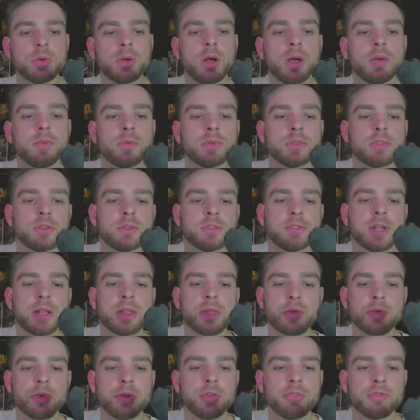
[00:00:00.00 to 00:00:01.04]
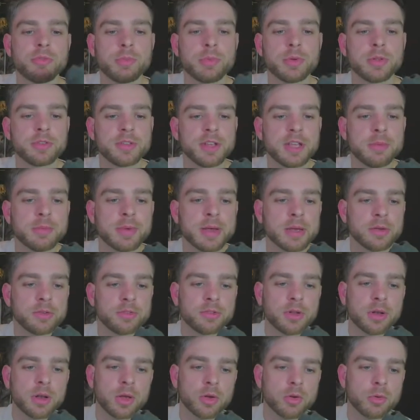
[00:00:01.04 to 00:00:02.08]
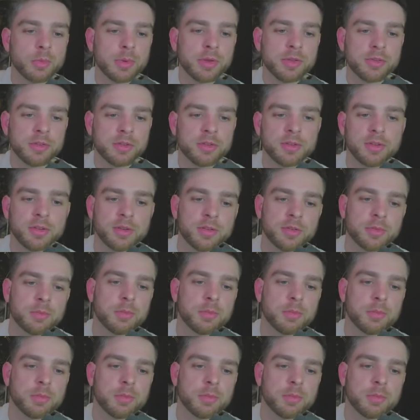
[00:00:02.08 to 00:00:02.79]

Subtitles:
I've also sent 300 plus emails to local businesses,